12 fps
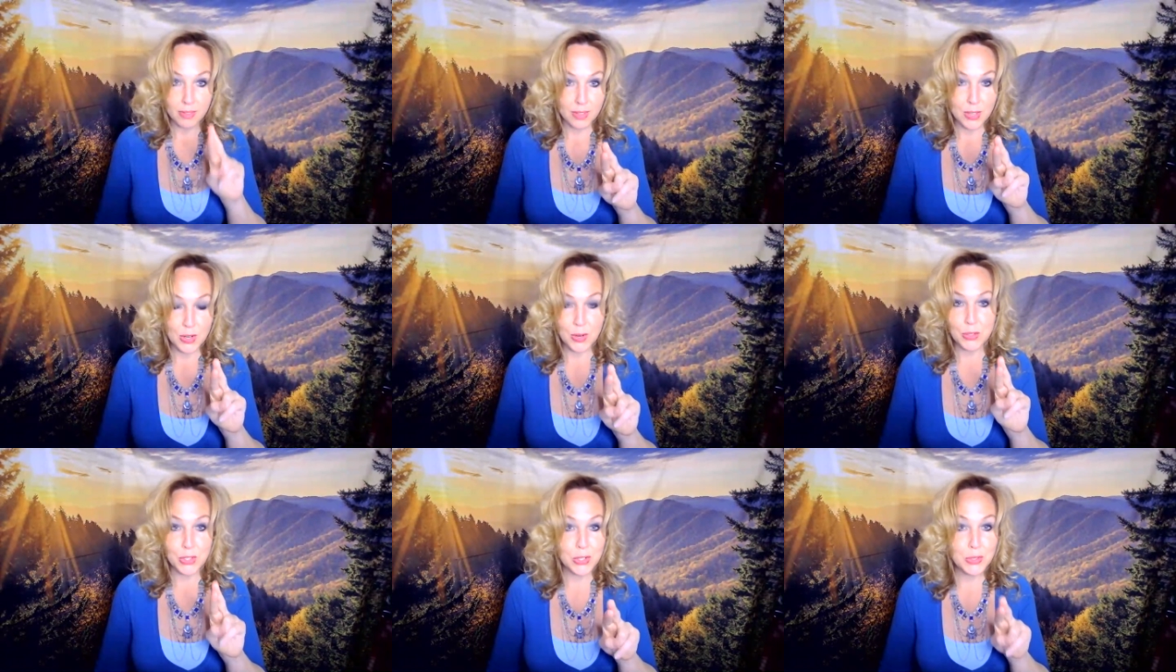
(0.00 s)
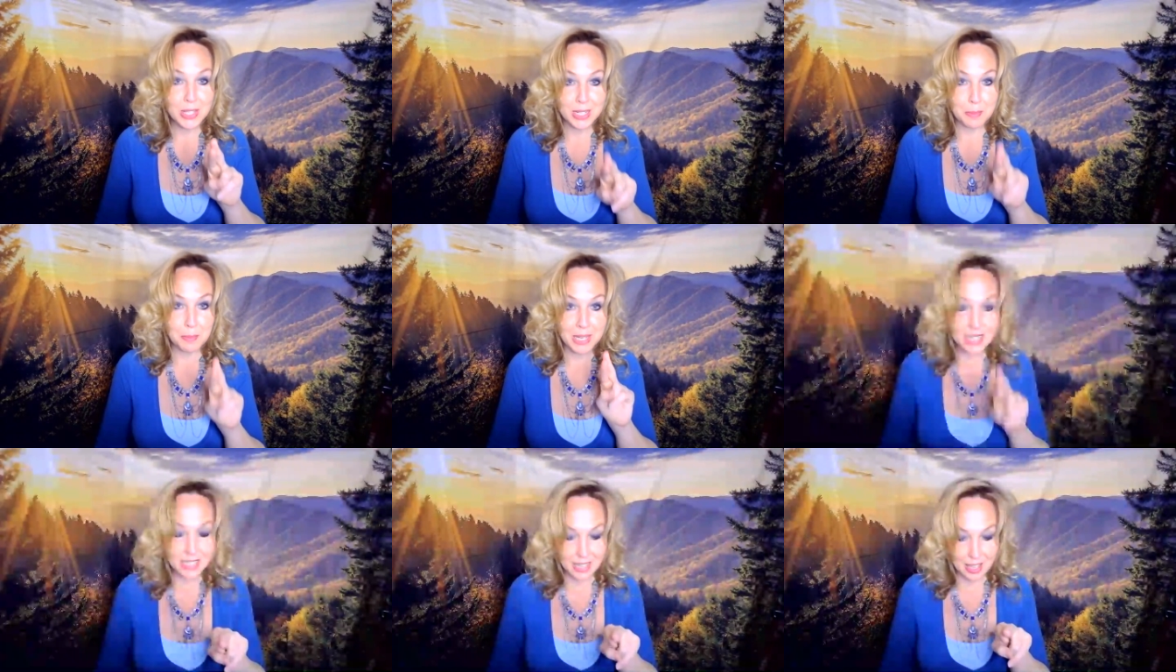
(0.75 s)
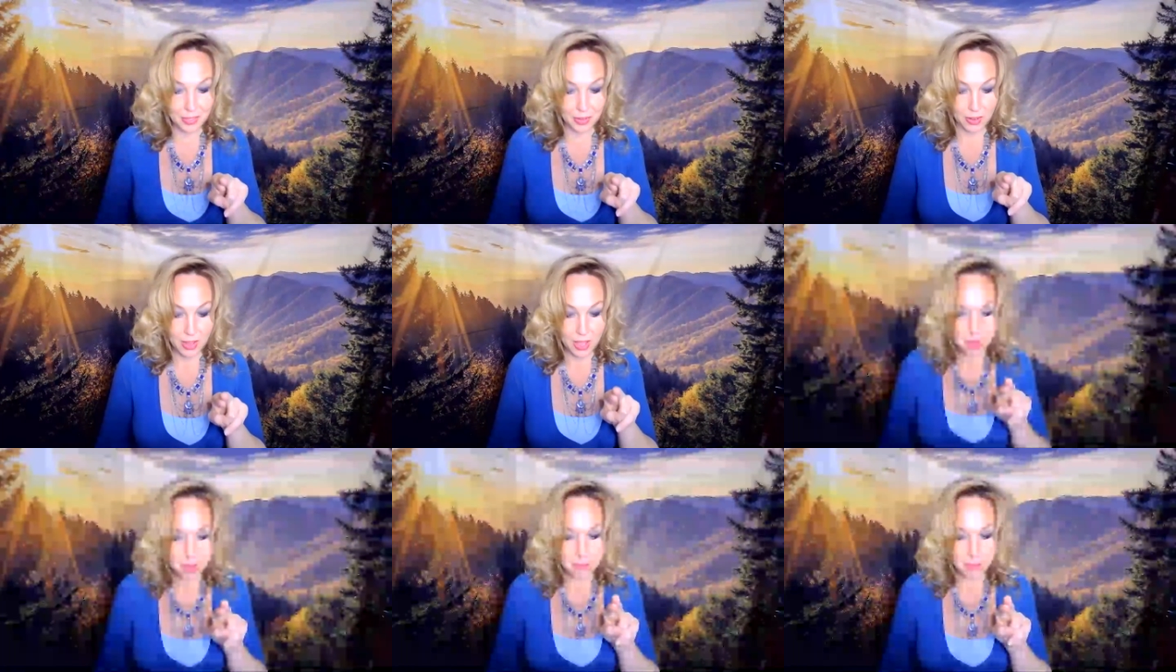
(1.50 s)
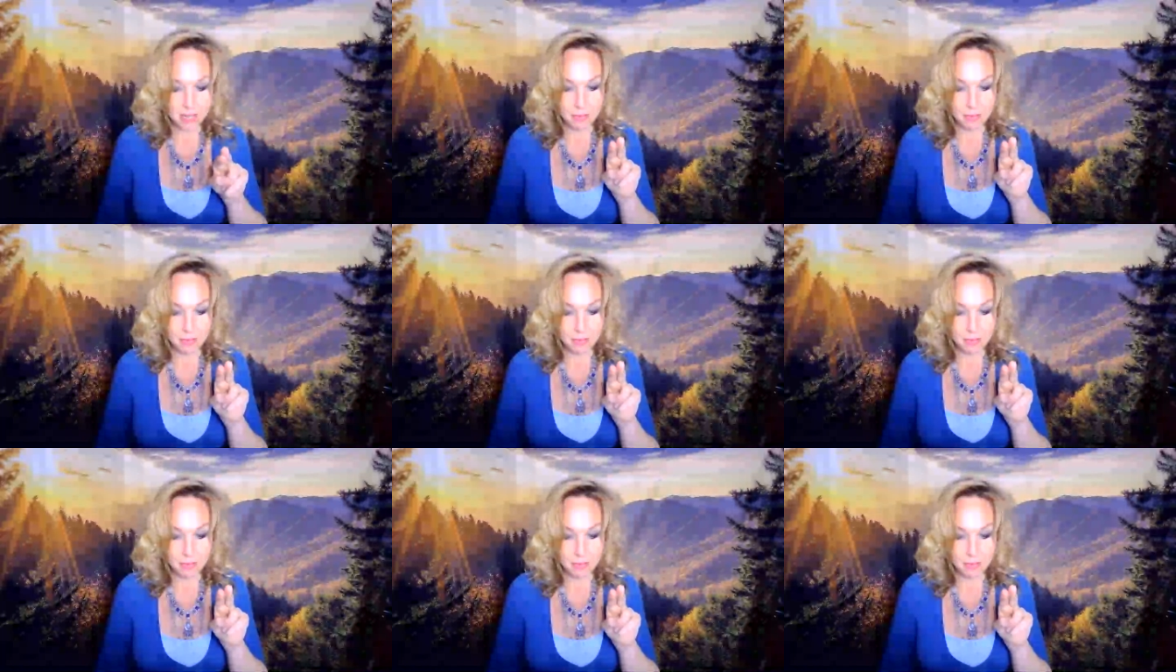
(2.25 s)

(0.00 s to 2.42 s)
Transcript: you know, choosing to be together. But